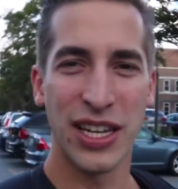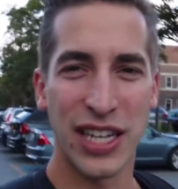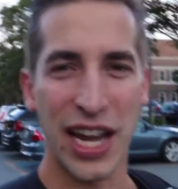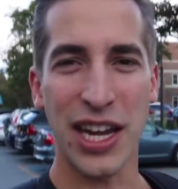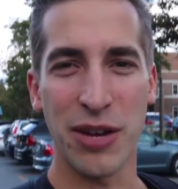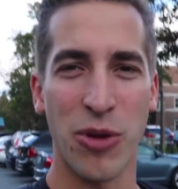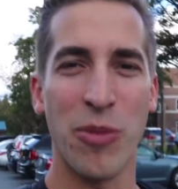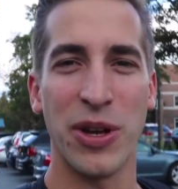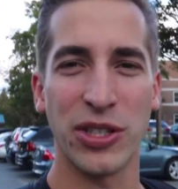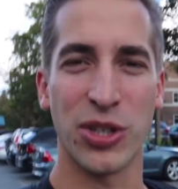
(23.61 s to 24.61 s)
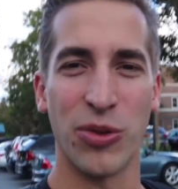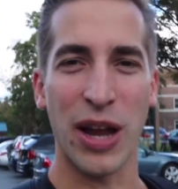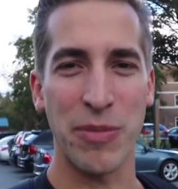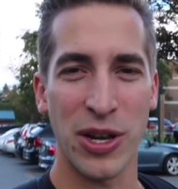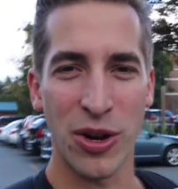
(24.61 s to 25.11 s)
taken a moment to
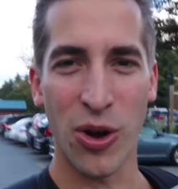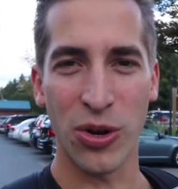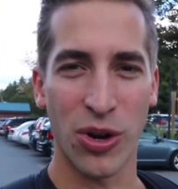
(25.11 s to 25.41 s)
write me a note